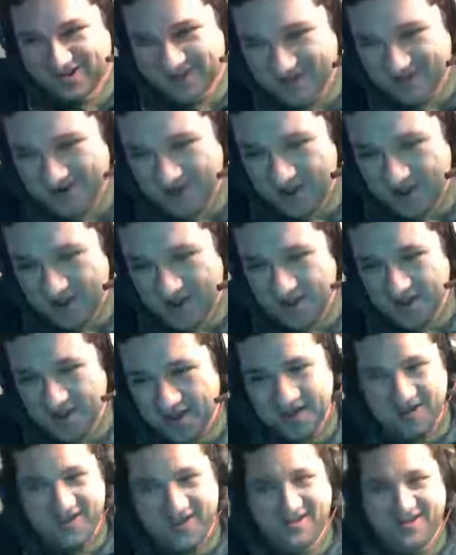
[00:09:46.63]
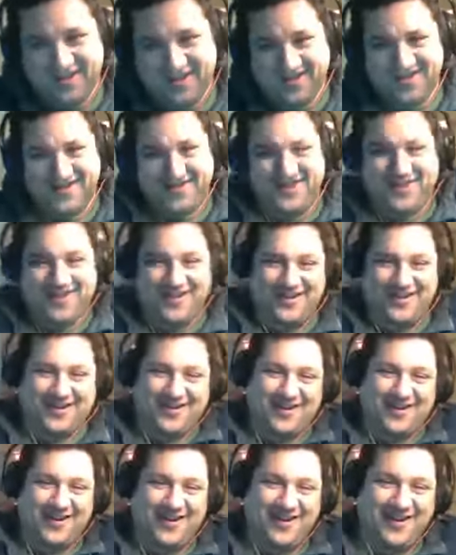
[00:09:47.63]
but at the beginning, right off the
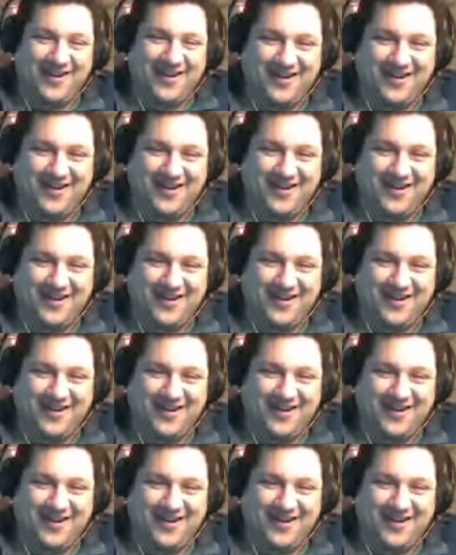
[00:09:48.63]
bat.